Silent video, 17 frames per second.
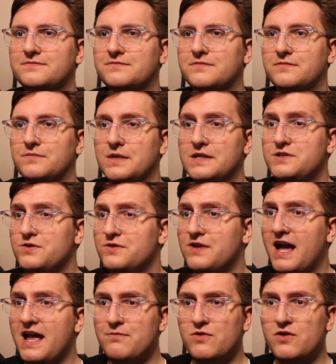This
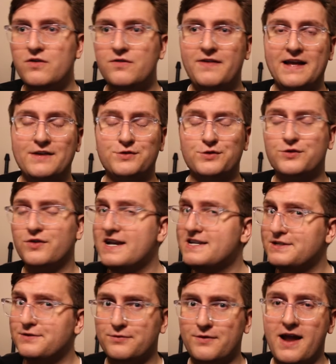Unite move has
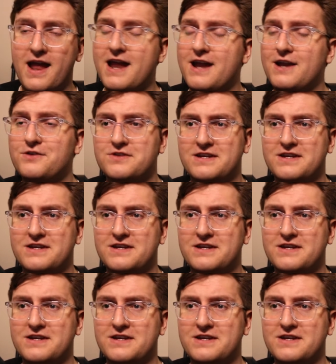crazy range,